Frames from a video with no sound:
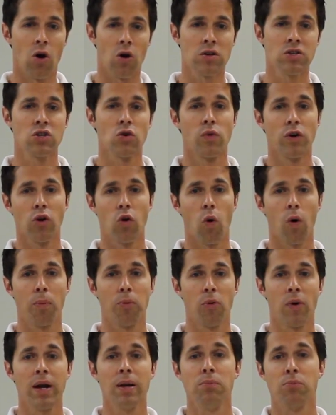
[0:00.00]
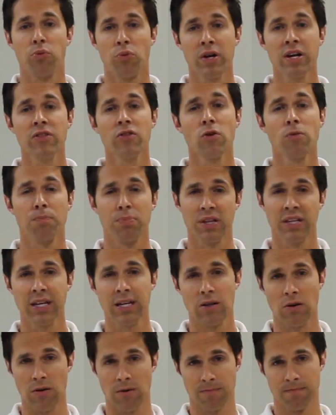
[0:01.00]
also incorporate breather
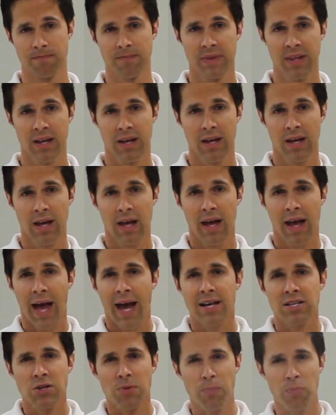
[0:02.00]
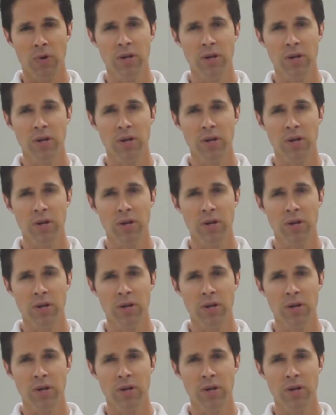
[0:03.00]
bleeder. As a